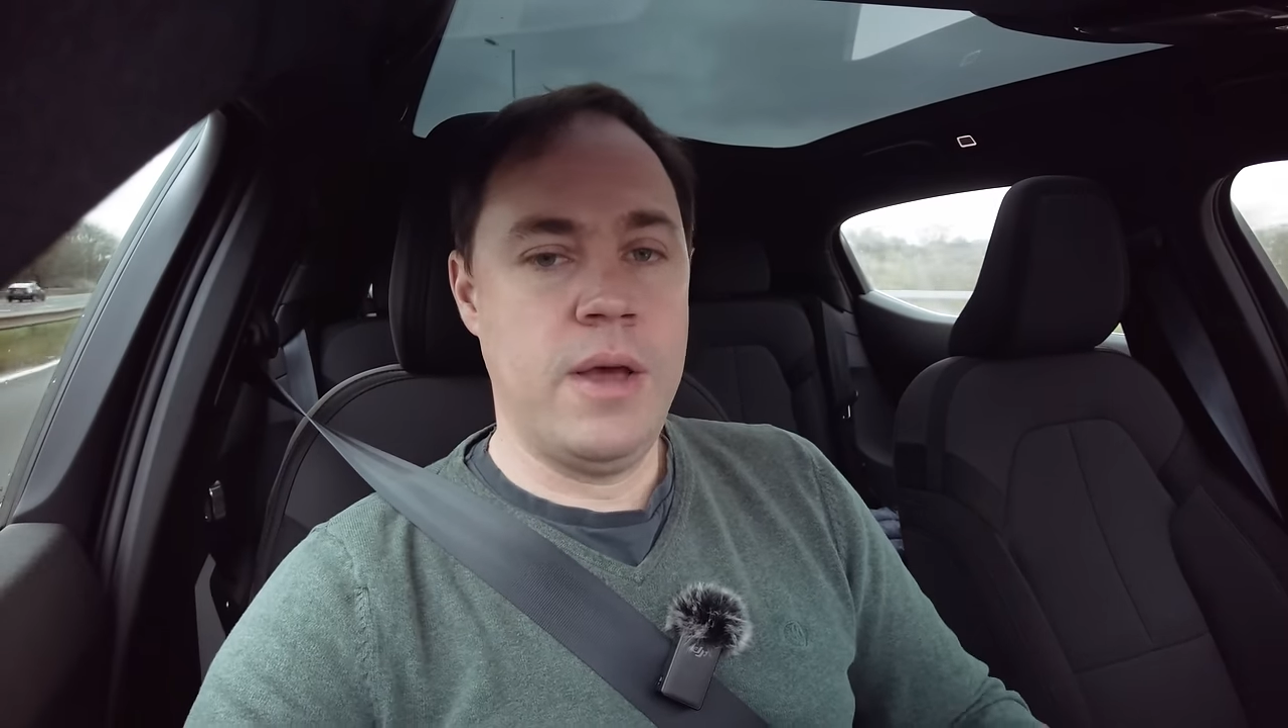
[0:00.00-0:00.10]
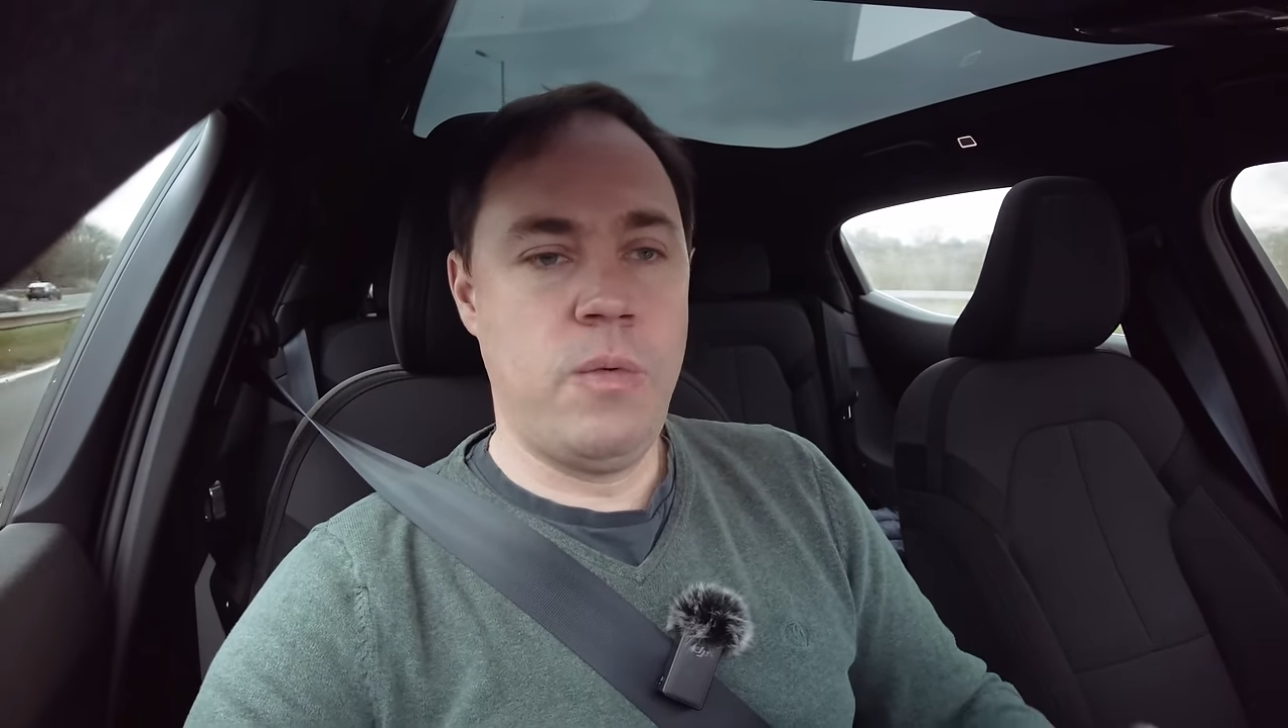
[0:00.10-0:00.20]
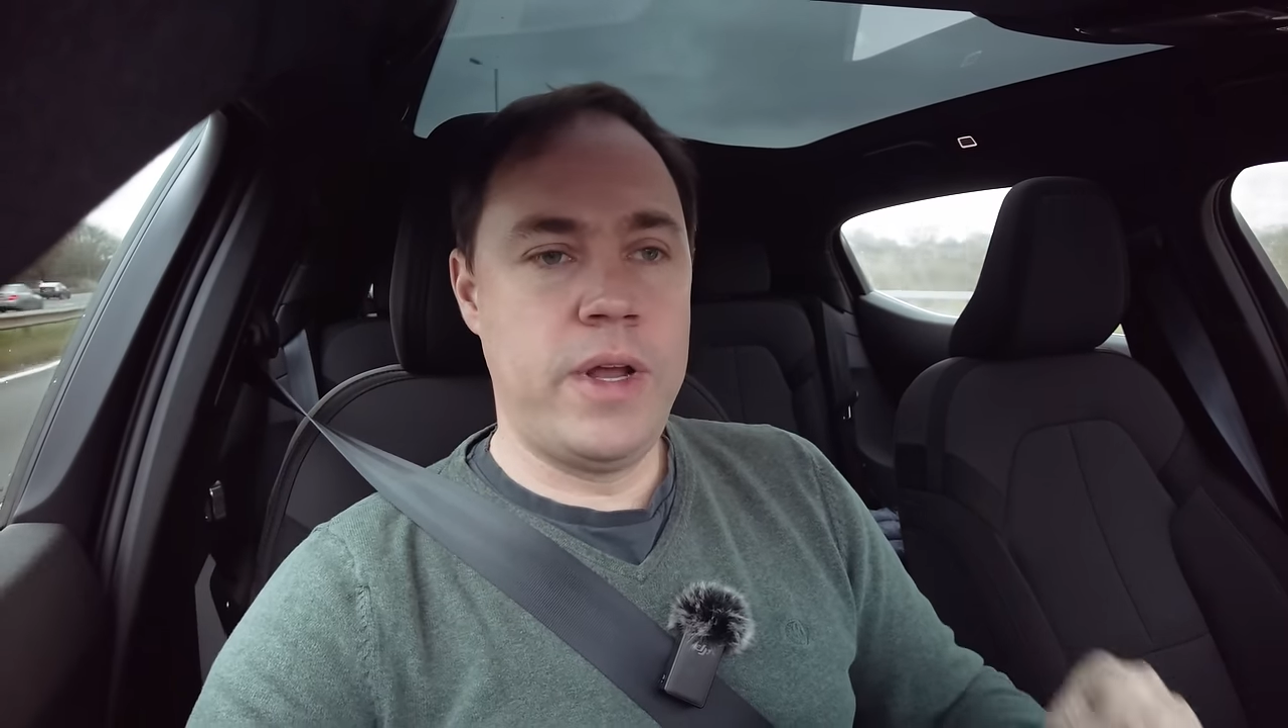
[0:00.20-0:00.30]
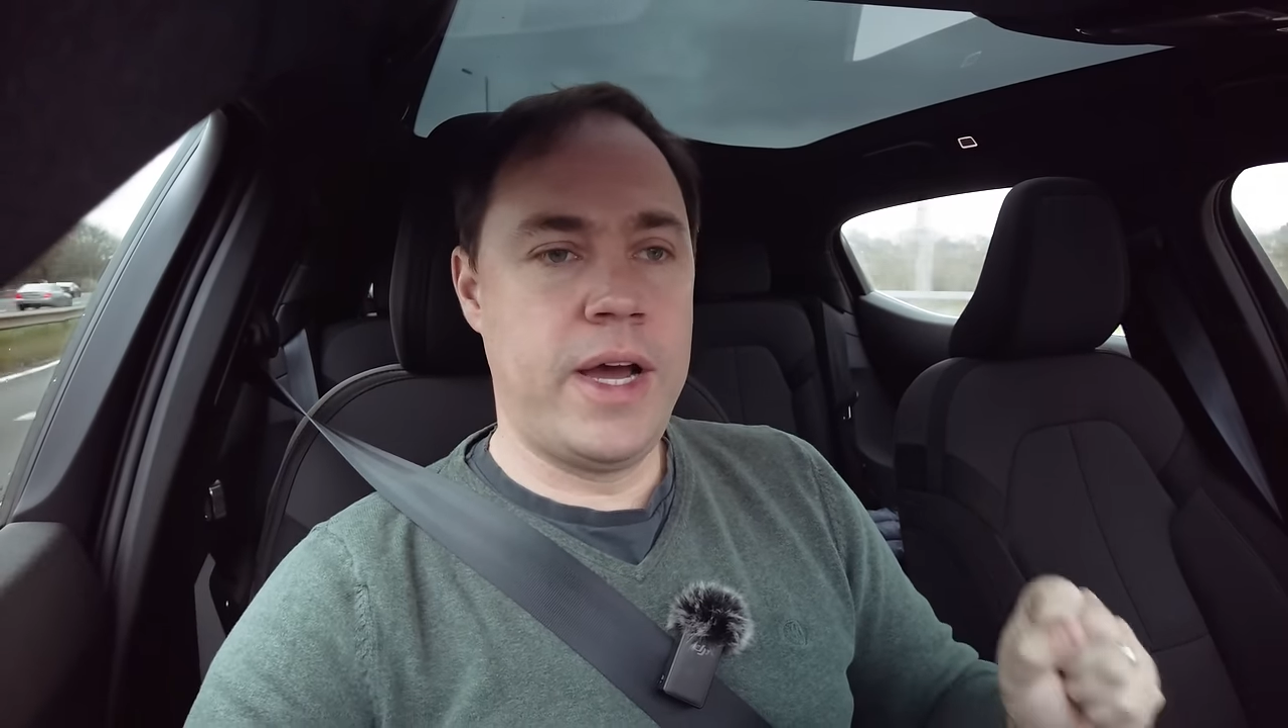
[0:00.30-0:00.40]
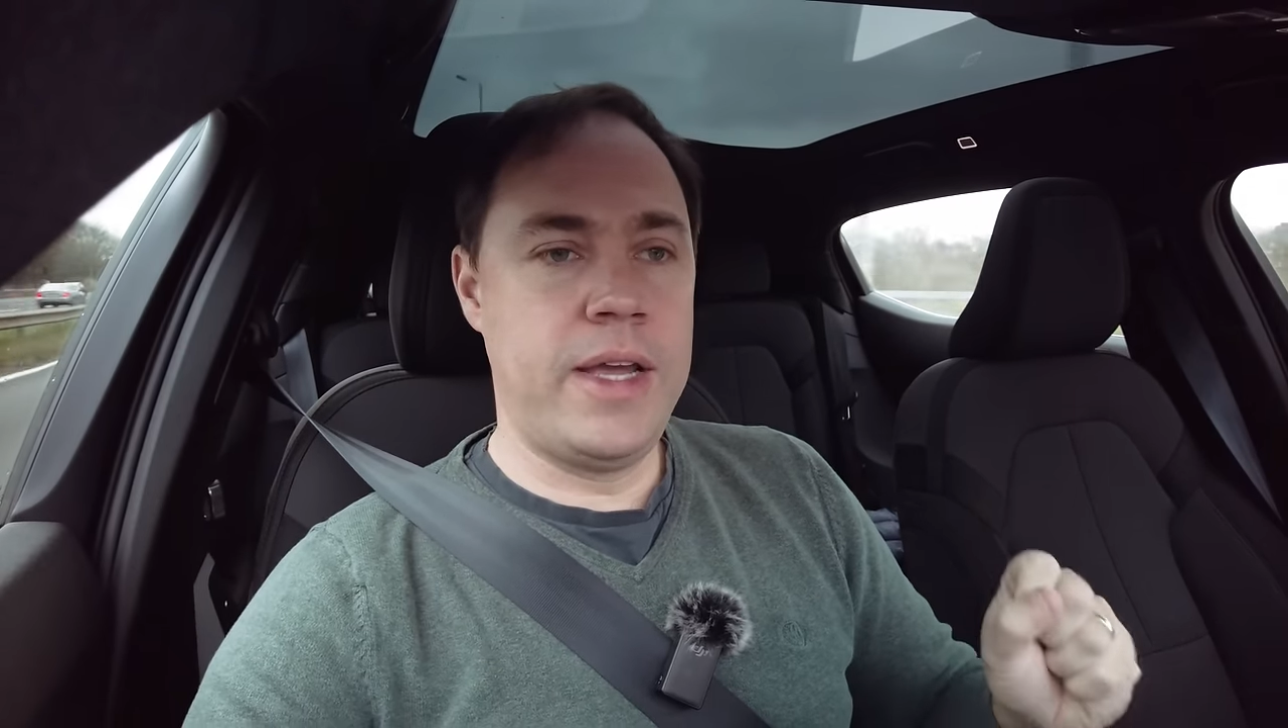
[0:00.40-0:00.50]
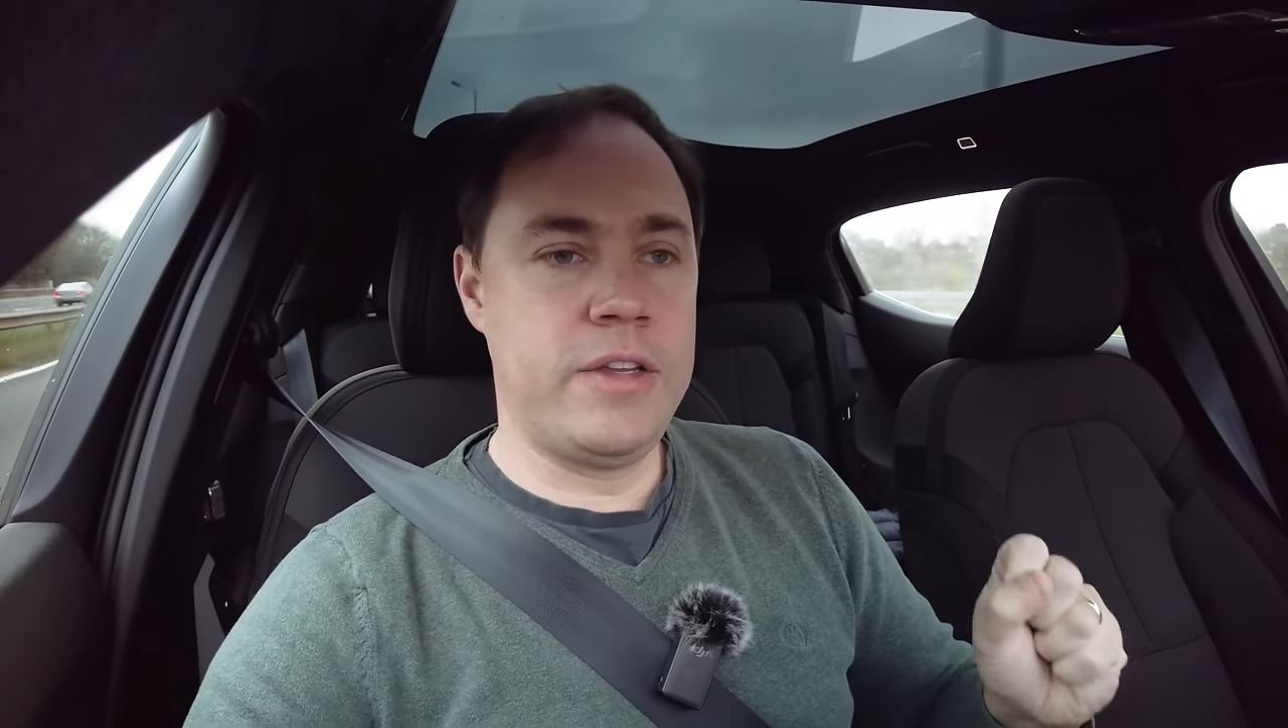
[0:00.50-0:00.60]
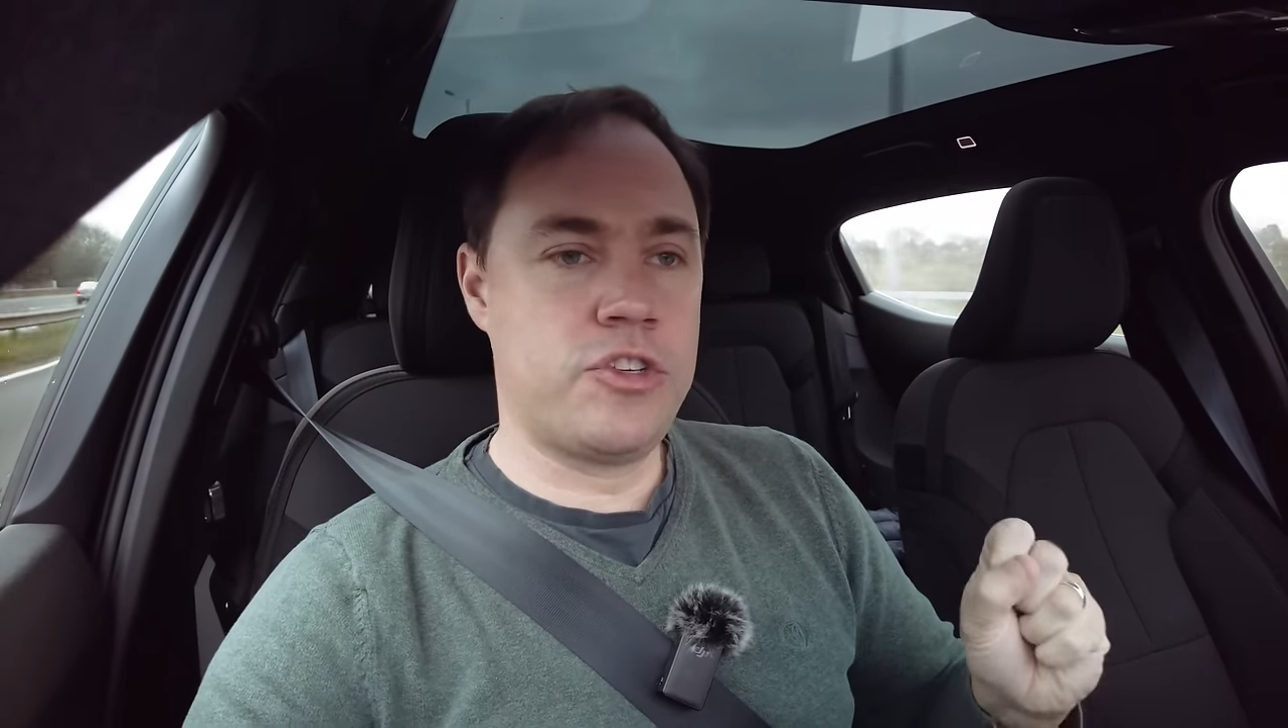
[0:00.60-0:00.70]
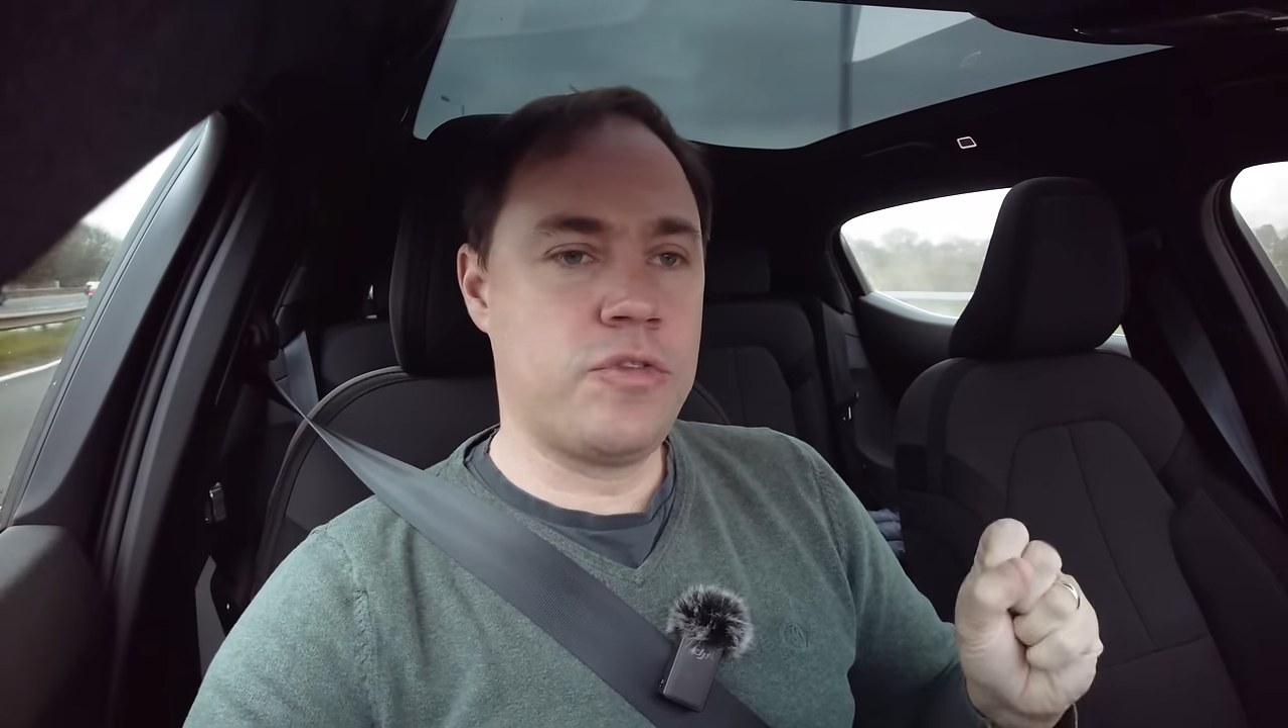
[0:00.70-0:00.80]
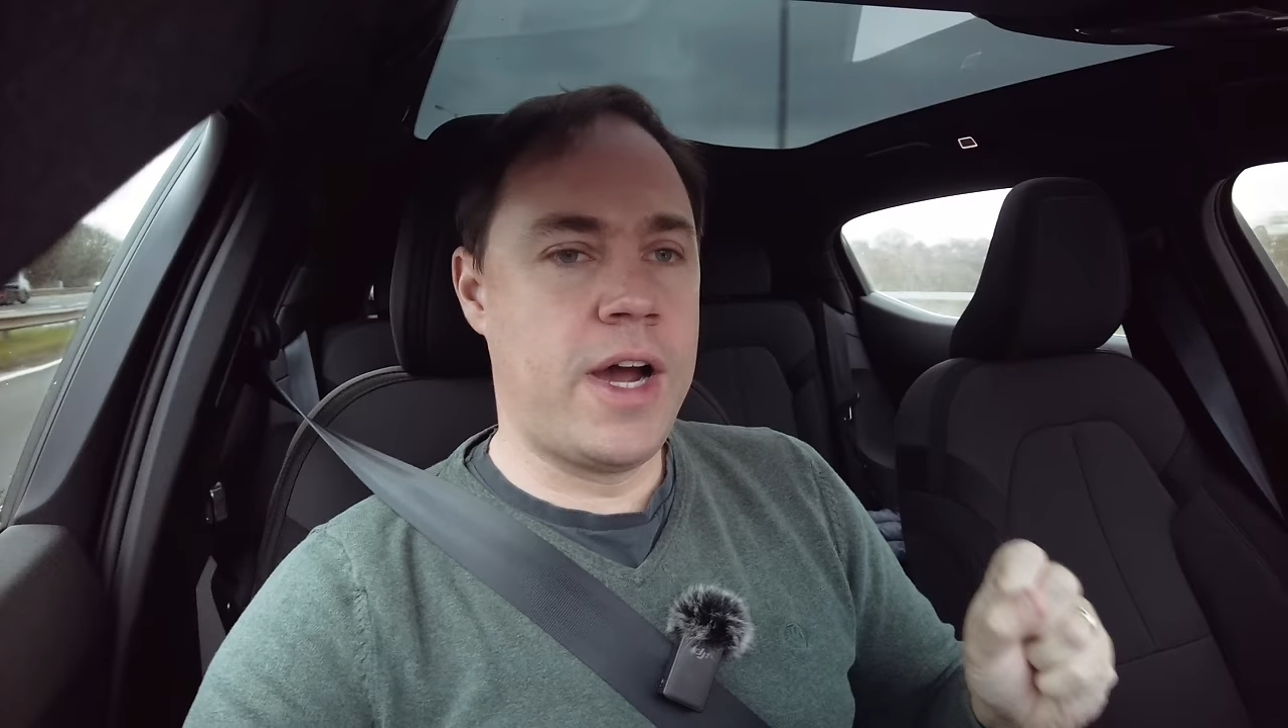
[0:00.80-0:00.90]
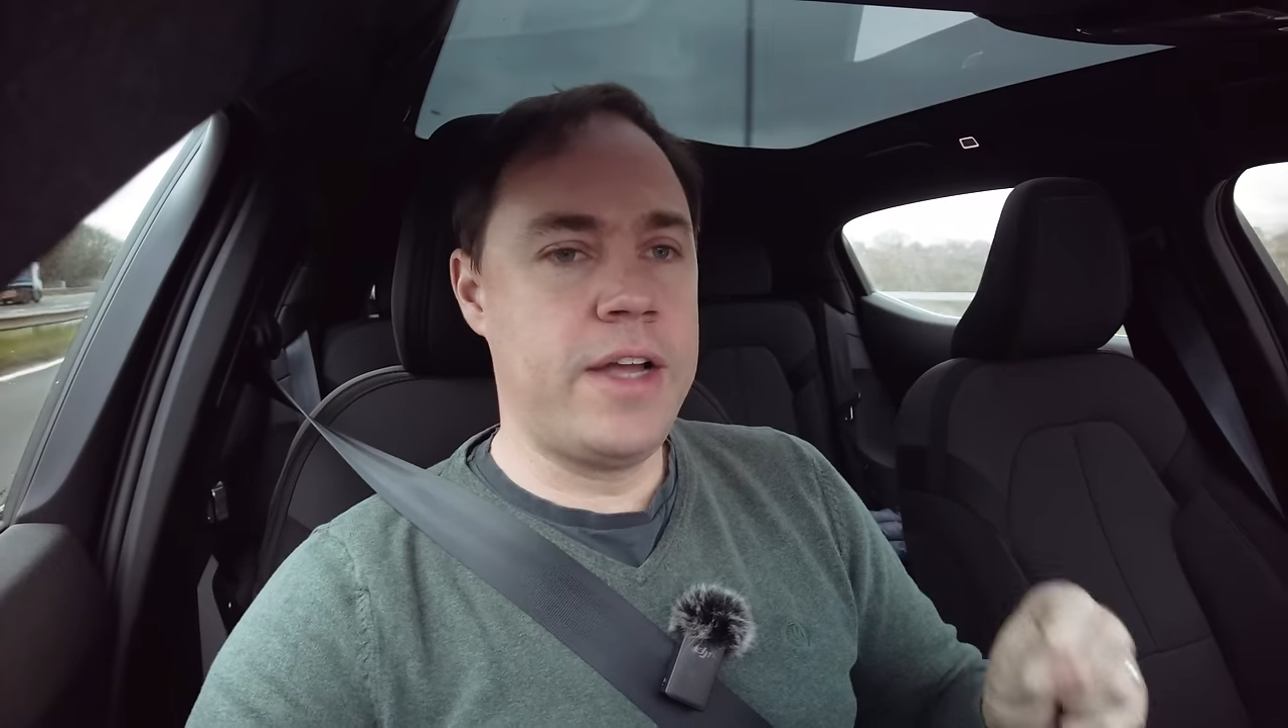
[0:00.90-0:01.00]
When I
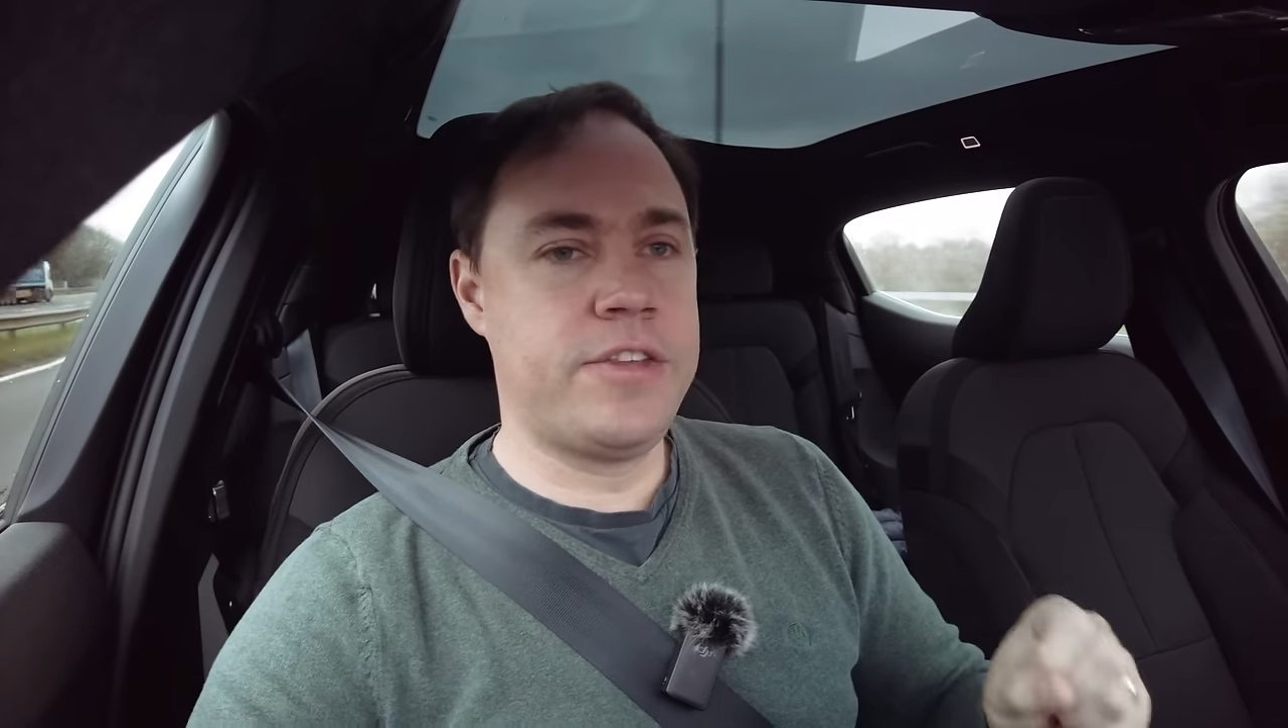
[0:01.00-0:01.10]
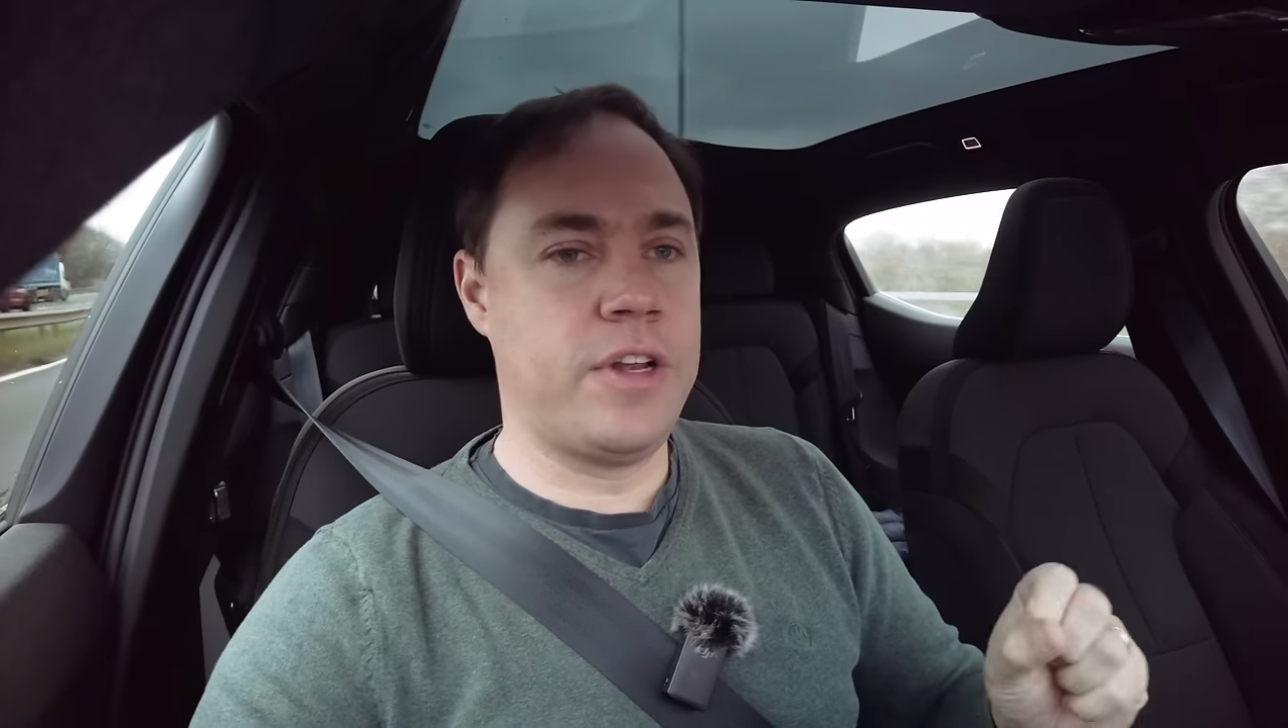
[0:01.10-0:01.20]
tried